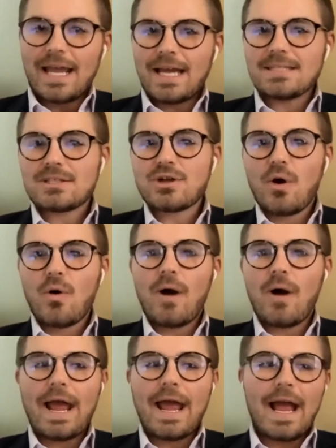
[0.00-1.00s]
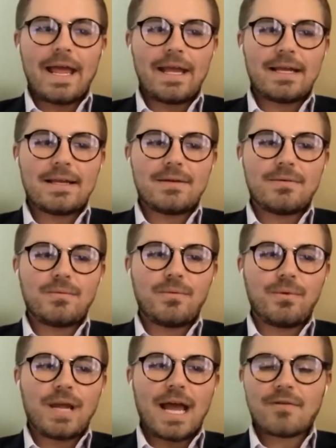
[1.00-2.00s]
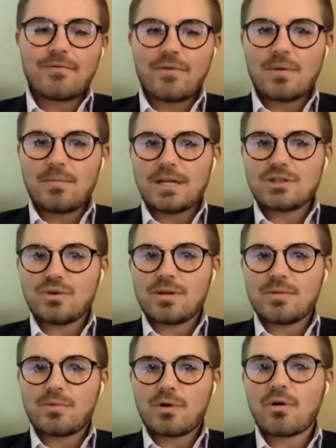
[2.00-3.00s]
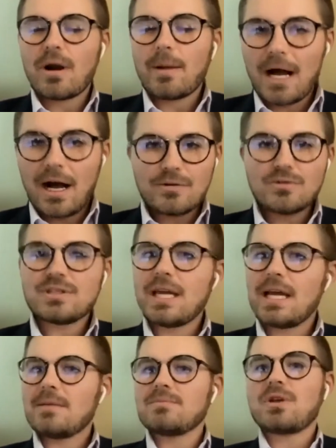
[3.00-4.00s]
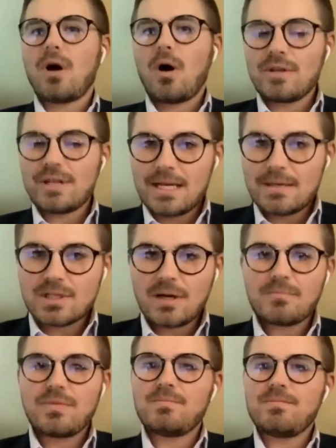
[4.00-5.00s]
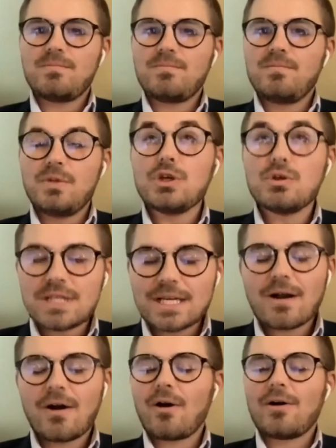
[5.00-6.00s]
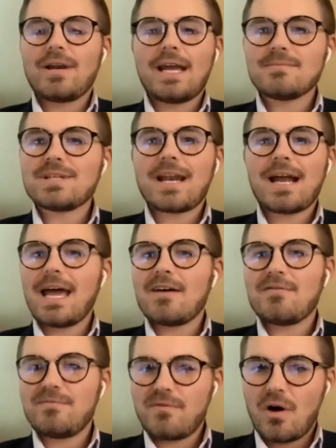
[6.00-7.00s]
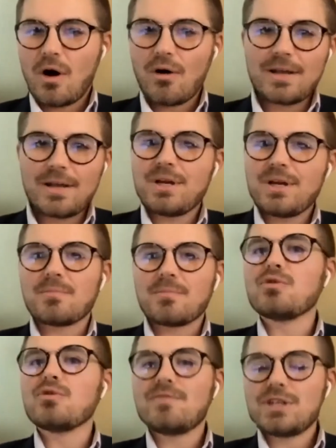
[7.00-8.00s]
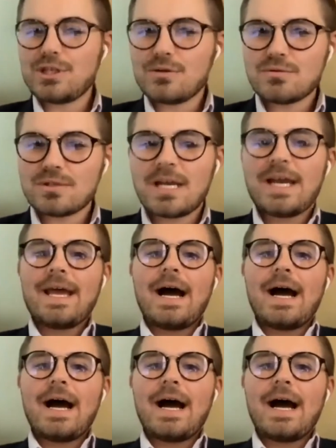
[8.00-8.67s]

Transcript: And so I, I we had a firm that joined the program. I'll use names. All the names I'm using are names that I have already been approved to use.